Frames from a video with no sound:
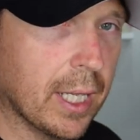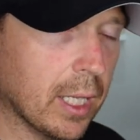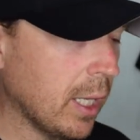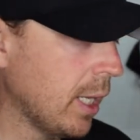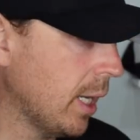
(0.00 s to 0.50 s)

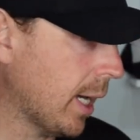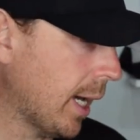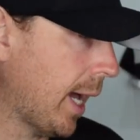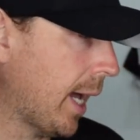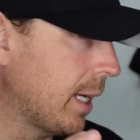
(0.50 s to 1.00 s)
it.
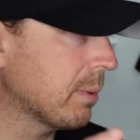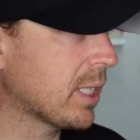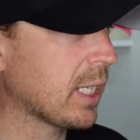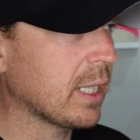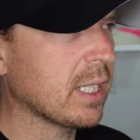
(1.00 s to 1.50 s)
And in
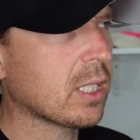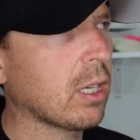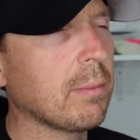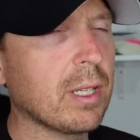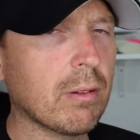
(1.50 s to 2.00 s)
particular, this
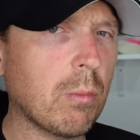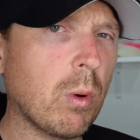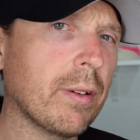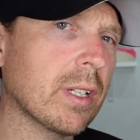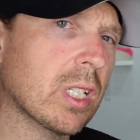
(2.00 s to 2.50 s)
time of year, I'm
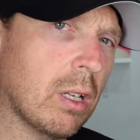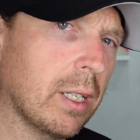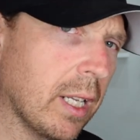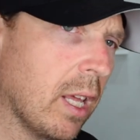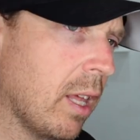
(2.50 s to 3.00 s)
wearing a
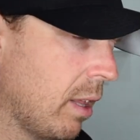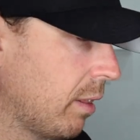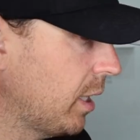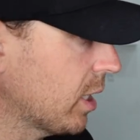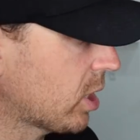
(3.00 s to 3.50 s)
slightly
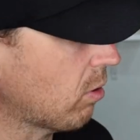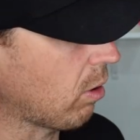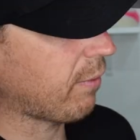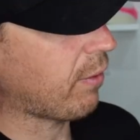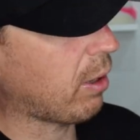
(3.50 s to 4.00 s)
thinner
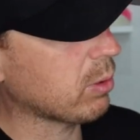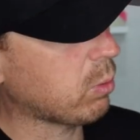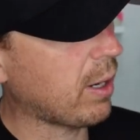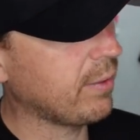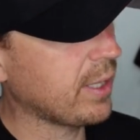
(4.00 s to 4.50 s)
sock. If I was
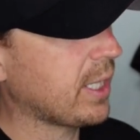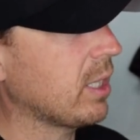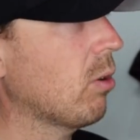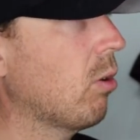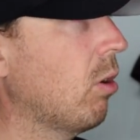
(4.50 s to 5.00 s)
wearing this
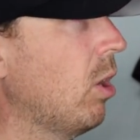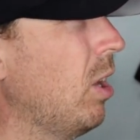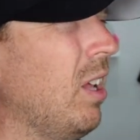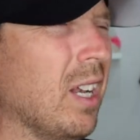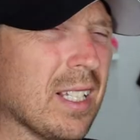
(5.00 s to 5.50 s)
in the,
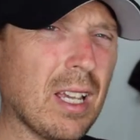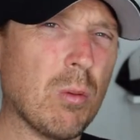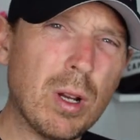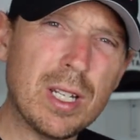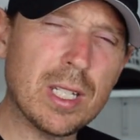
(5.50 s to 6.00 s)
let's say,
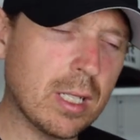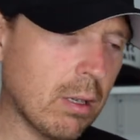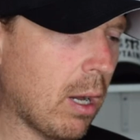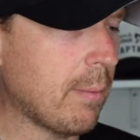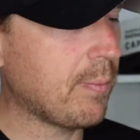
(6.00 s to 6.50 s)
winter
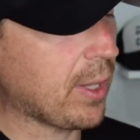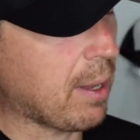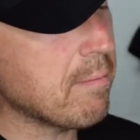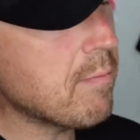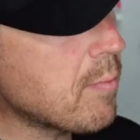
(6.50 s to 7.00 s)
time,
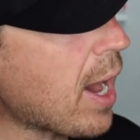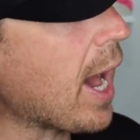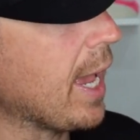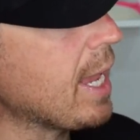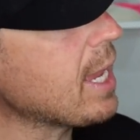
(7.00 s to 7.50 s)
I
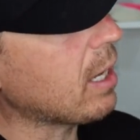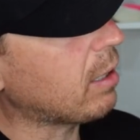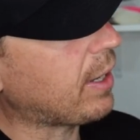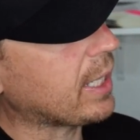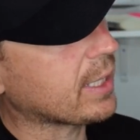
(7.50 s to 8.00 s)
may
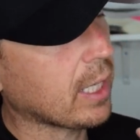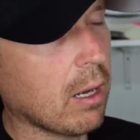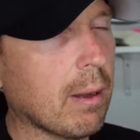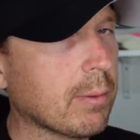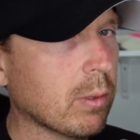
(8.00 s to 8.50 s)
have had to
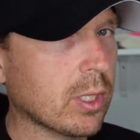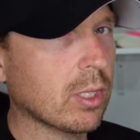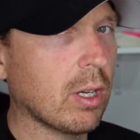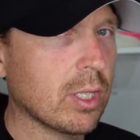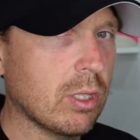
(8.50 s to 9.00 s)
go up to a
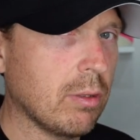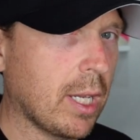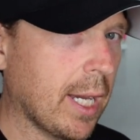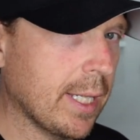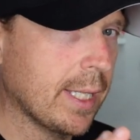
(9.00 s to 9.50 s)
size
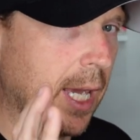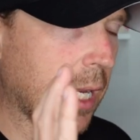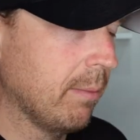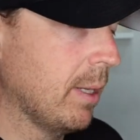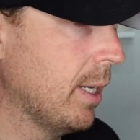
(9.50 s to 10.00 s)
UK
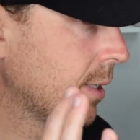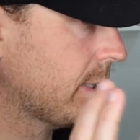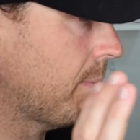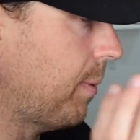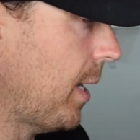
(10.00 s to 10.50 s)
10.
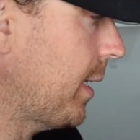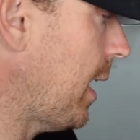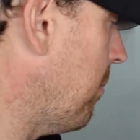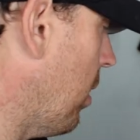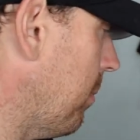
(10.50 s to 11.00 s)
So bear
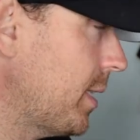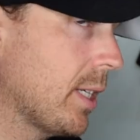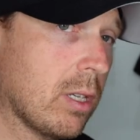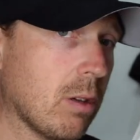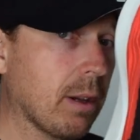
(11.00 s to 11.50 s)
that in mind, but this
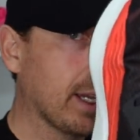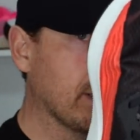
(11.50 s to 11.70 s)
is UK